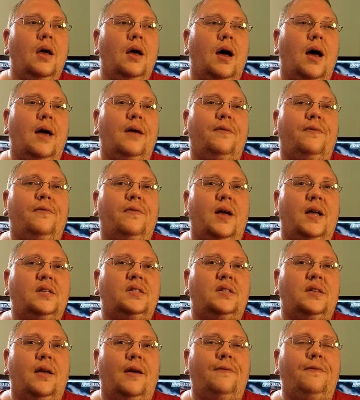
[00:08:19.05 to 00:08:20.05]
I
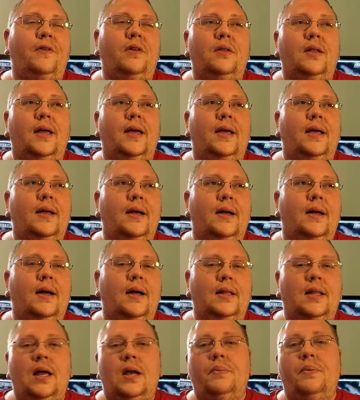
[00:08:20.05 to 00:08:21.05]
feel like
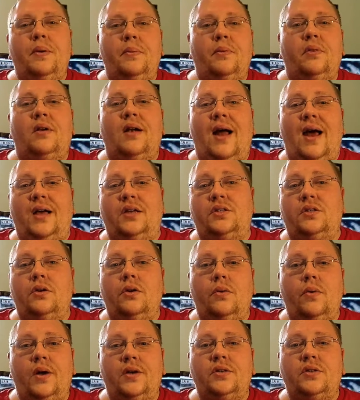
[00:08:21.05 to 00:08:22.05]
a lot of people that are asking
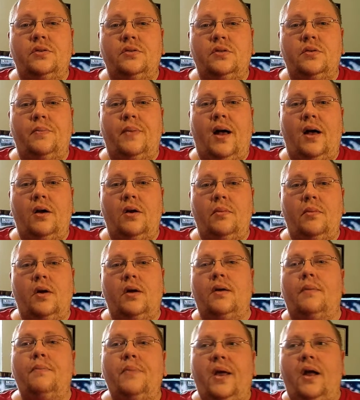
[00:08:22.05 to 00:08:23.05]
questions about them are
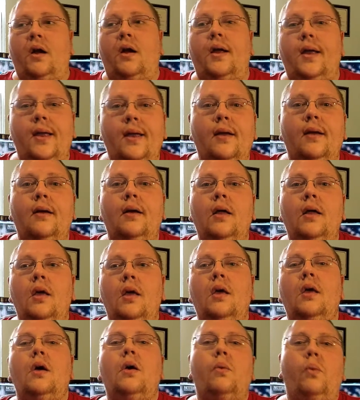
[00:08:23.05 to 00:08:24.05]
comparing
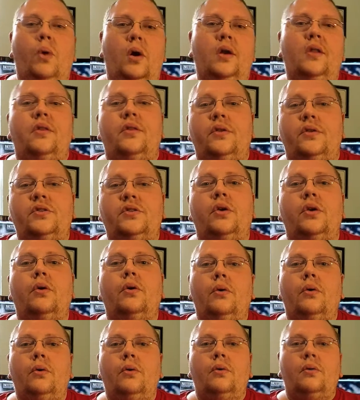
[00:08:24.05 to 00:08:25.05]
one of the
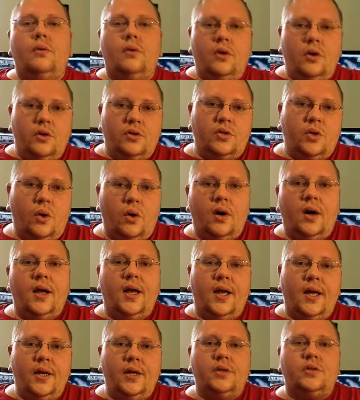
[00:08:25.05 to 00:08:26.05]
two, the
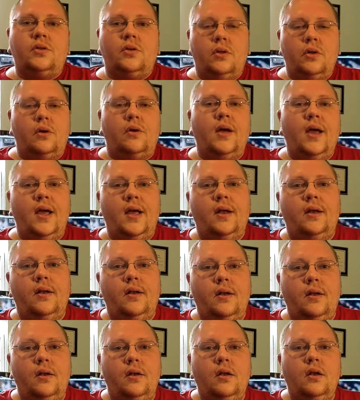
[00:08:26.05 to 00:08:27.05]
Notorious or the
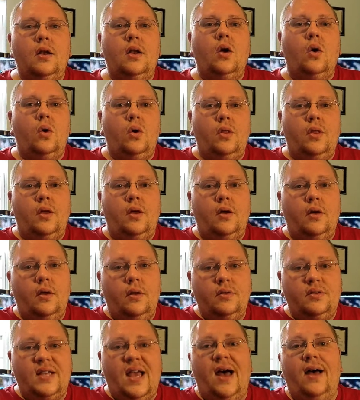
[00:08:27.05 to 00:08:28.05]
Kraton or the
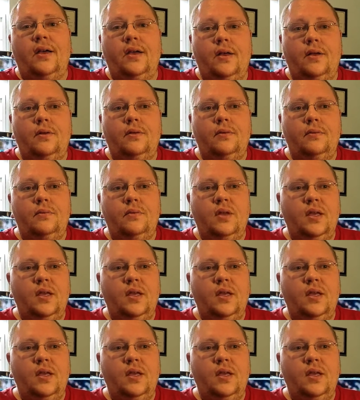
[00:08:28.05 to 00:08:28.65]
Talion.